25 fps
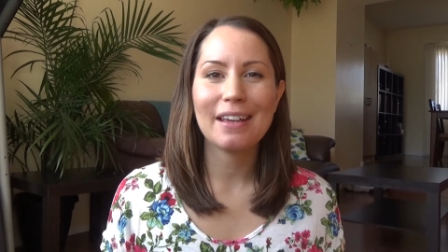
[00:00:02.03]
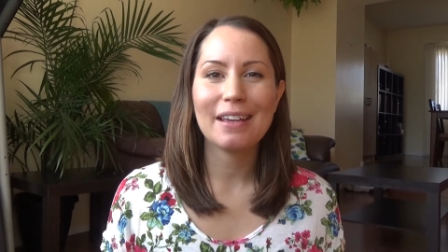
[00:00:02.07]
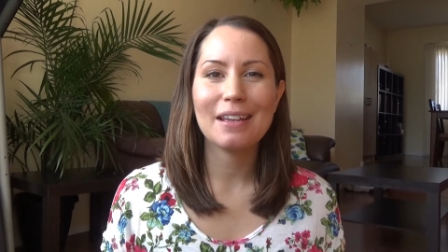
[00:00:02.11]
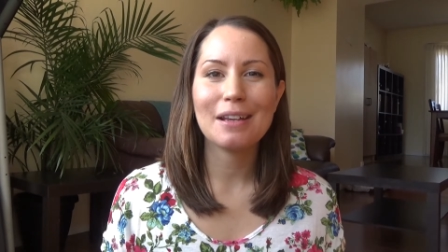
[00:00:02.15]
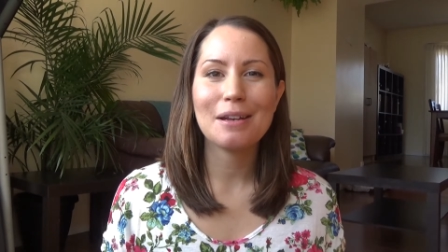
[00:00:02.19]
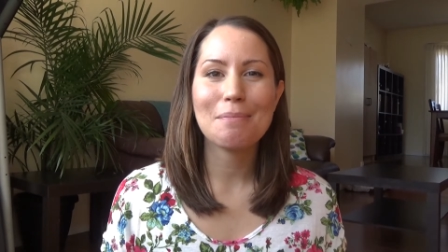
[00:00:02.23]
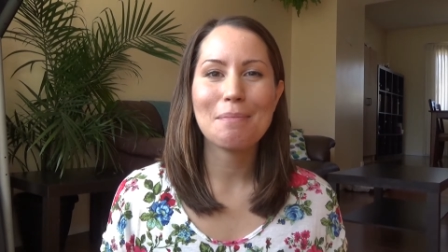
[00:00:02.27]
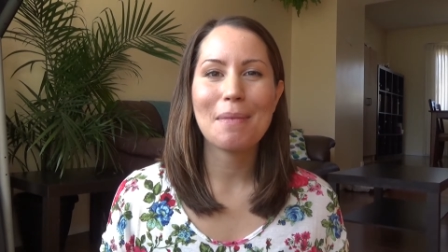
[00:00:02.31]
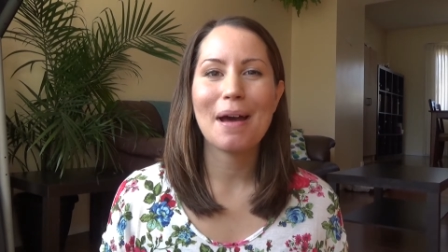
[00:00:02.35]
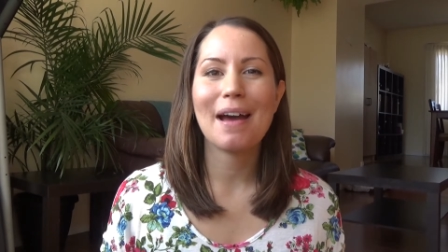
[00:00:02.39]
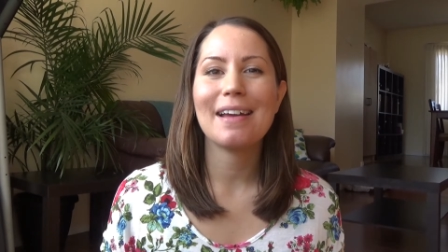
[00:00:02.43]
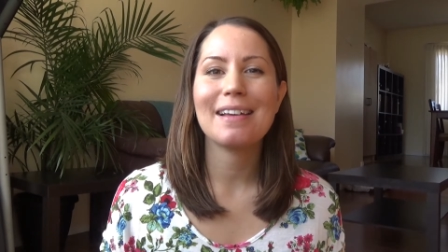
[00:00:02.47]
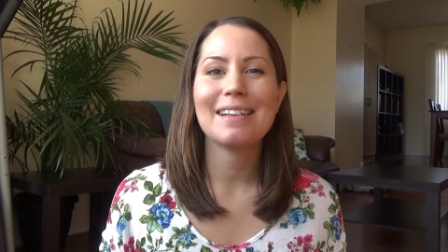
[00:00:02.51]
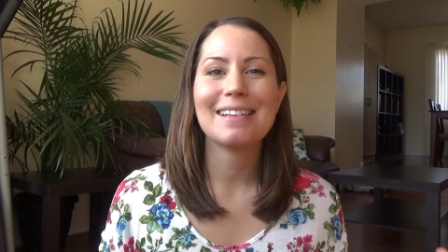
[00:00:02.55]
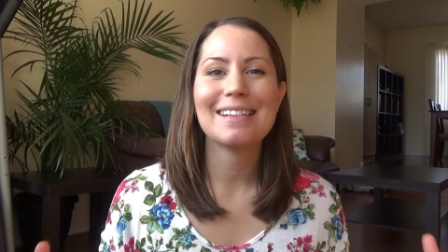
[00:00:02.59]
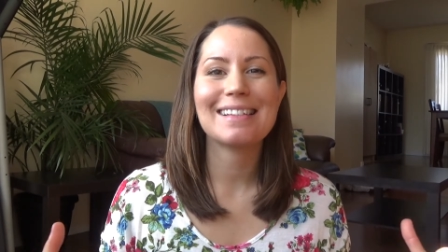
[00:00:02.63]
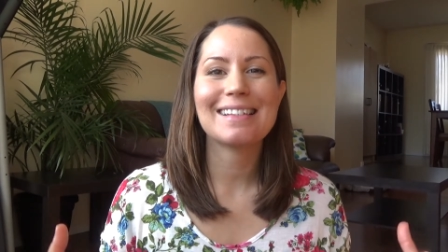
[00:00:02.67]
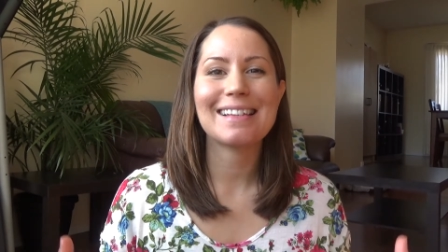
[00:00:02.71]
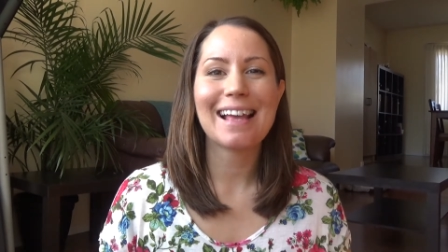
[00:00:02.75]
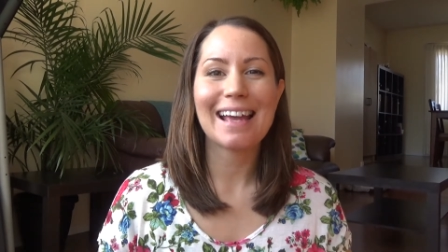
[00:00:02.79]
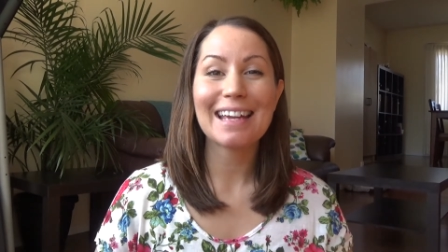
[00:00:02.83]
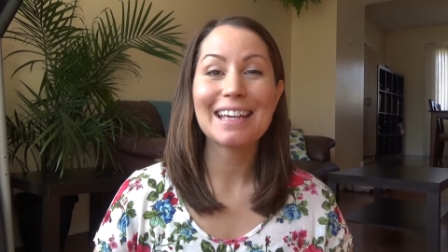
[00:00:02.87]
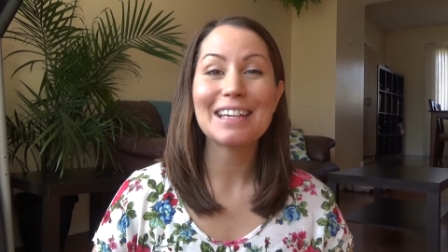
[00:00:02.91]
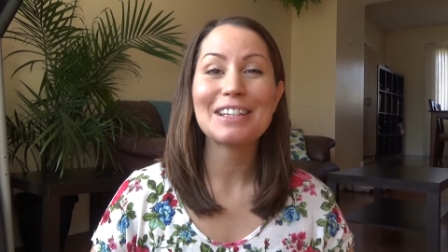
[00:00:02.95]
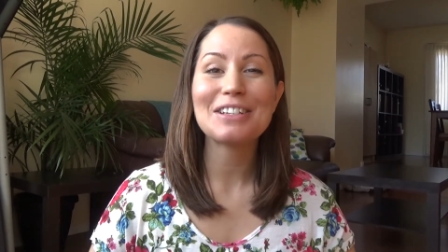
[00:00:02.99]
in my
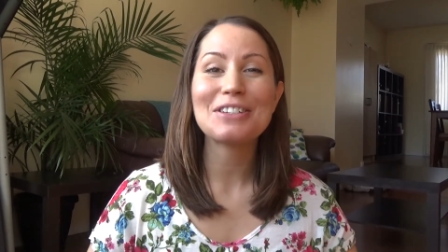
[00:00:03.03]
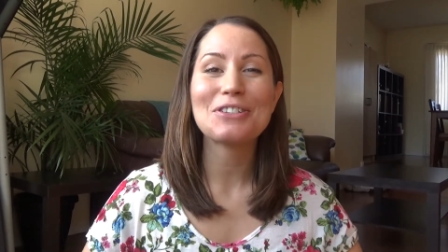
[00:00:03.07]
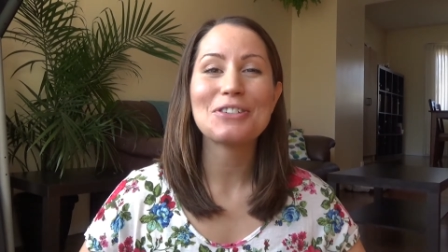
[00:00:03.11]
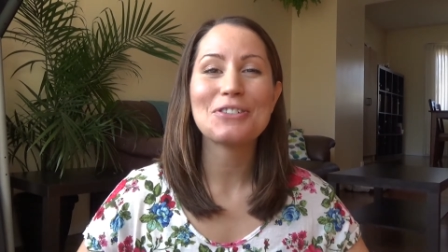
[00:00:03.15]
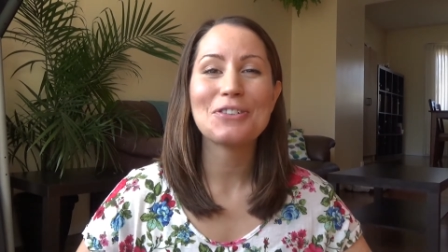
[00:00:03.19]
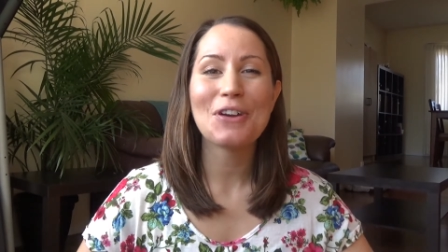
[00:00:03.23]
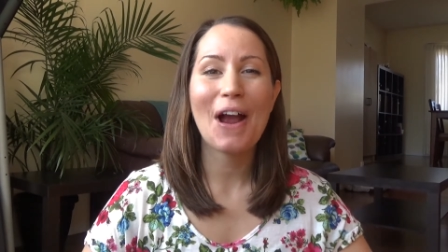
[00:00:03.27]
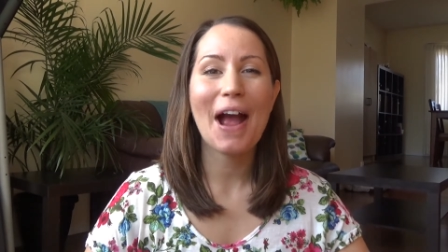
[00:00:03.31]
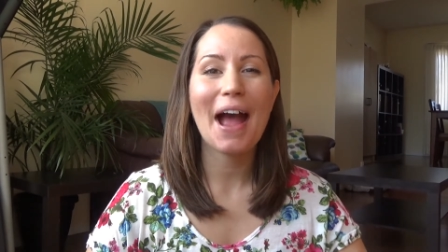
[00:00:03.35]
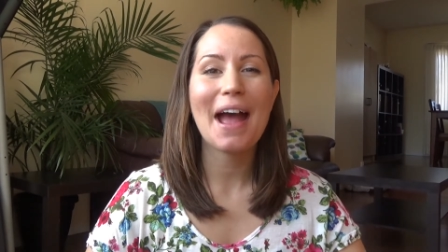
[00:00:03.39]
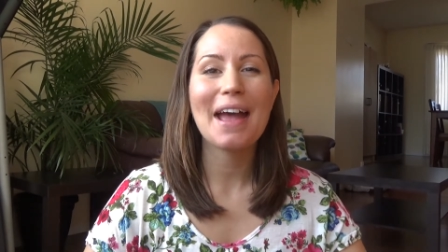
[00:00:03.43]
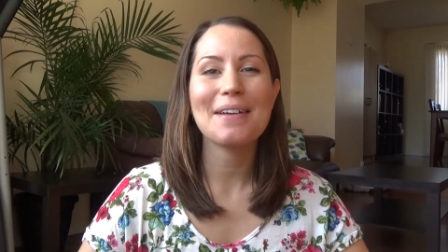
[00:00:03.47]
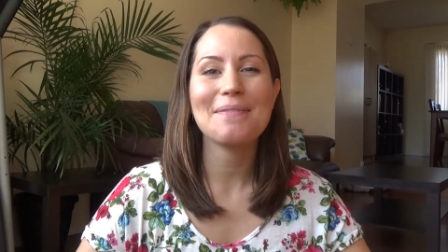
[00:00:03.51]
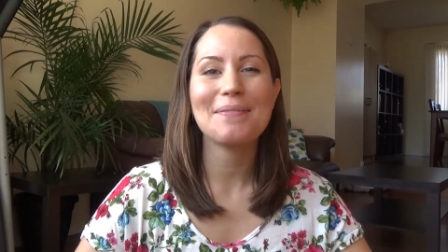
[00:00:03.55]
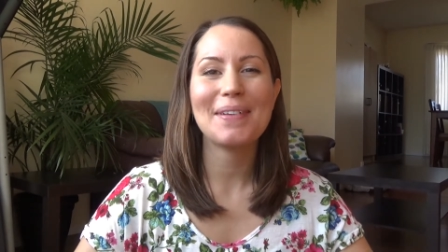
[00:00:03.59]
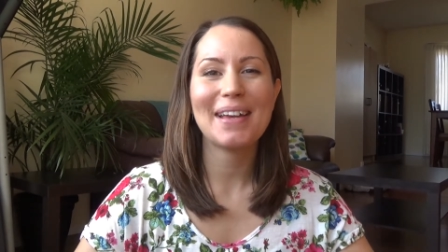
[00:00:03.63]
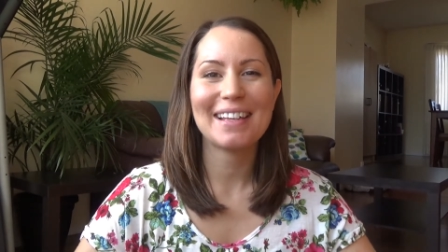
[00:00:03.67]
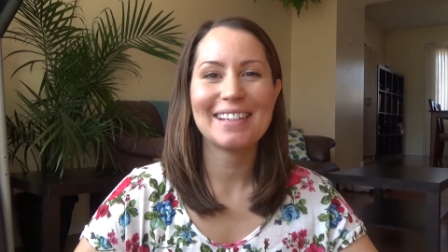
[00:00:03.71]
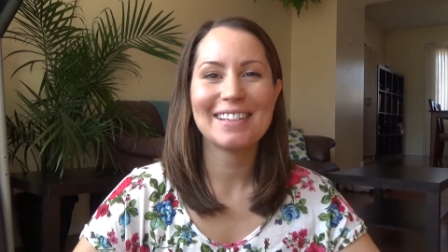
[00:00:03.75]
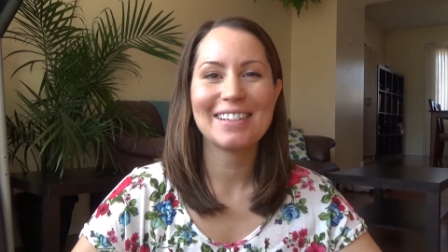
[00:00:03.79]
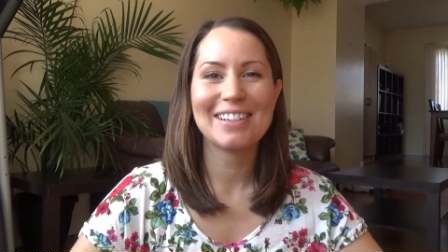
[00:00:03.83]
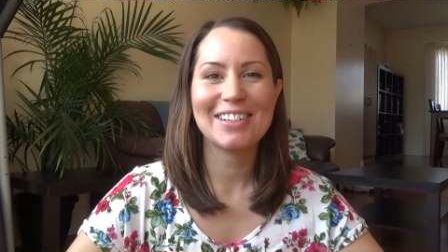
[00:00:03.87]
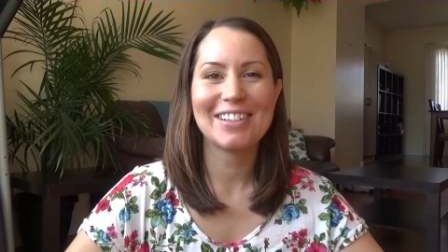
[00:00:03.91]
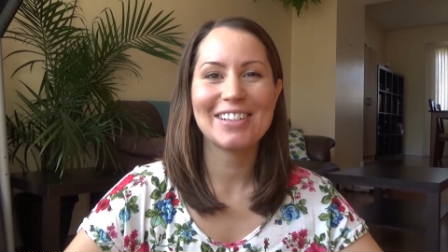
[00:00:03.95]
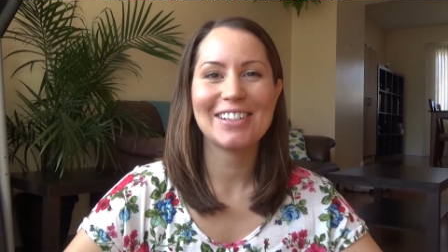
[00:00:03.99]
second
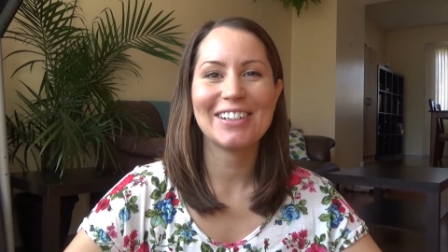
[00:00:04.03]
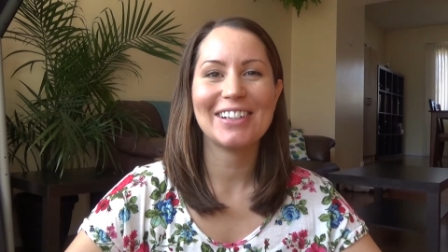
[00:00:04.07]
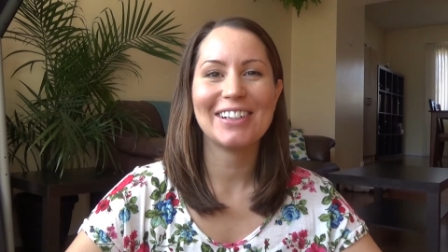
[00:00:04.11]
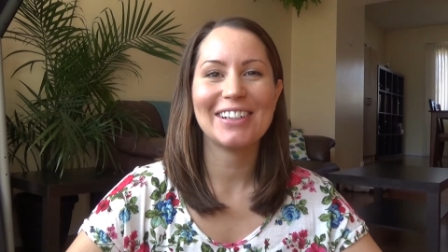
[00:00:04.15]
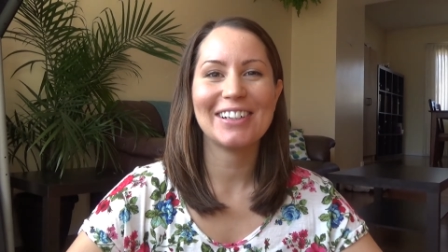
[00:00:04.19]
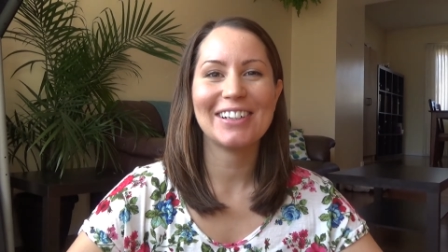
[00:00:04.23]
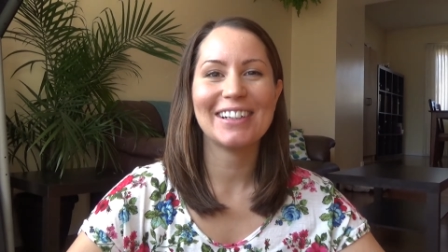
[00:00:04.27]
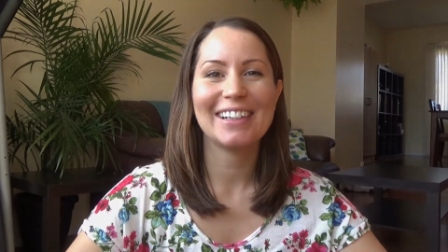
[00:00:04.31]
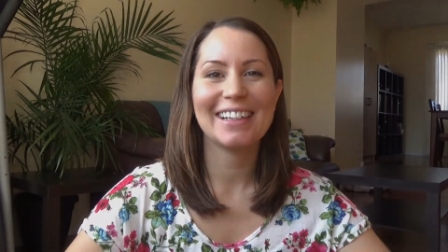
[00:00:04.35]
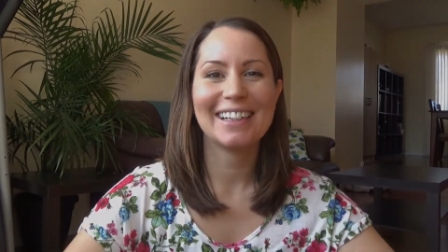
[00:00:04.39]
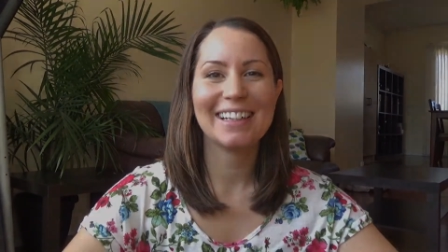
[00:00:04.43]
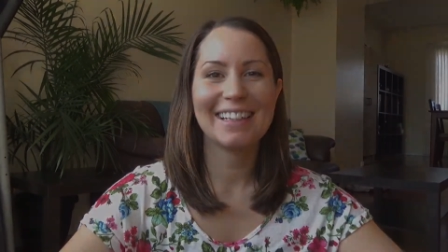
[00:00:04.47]
trimester.